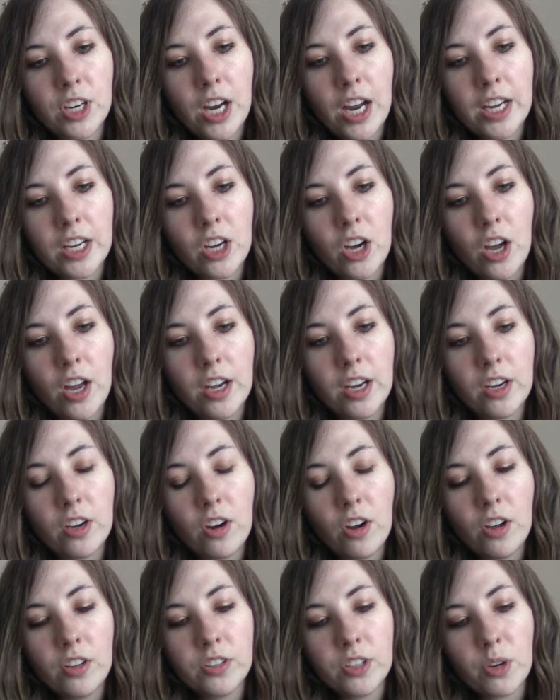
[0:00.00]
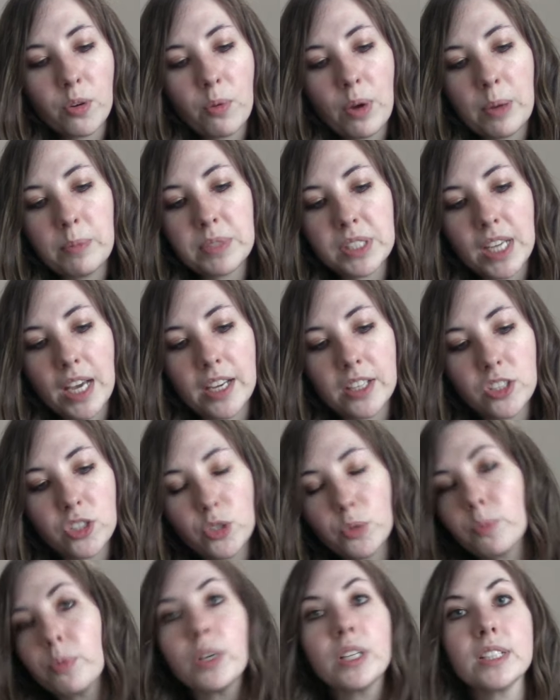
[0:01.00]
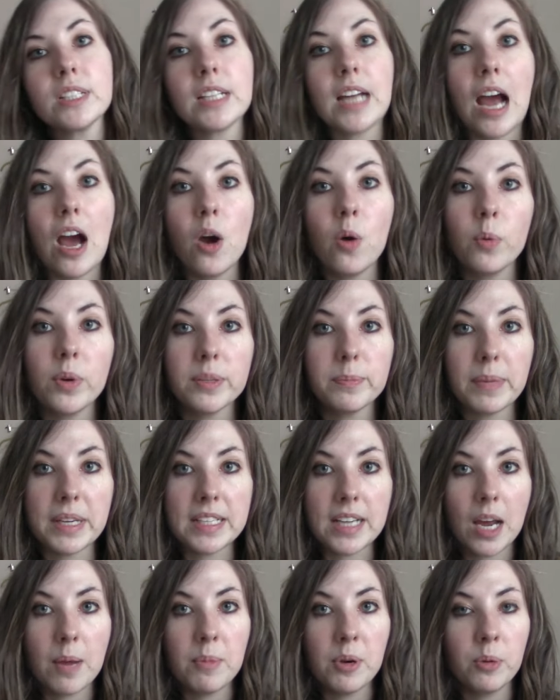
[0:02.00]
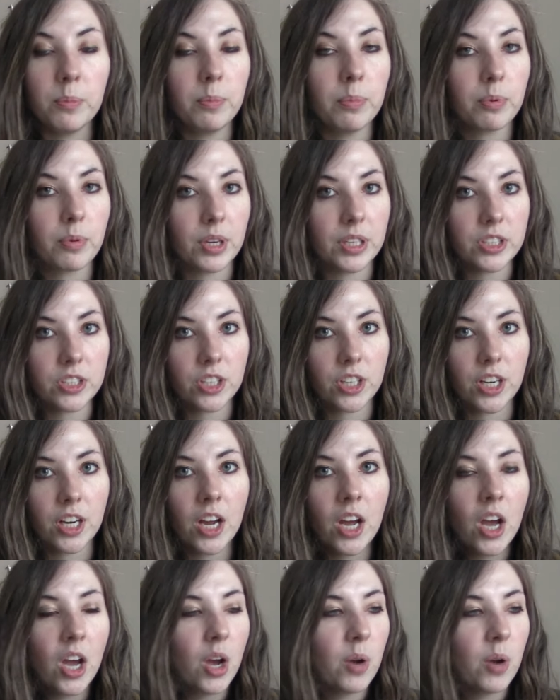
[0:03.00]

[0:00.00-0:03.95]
I got it on their website to print it out with my Dymo printer,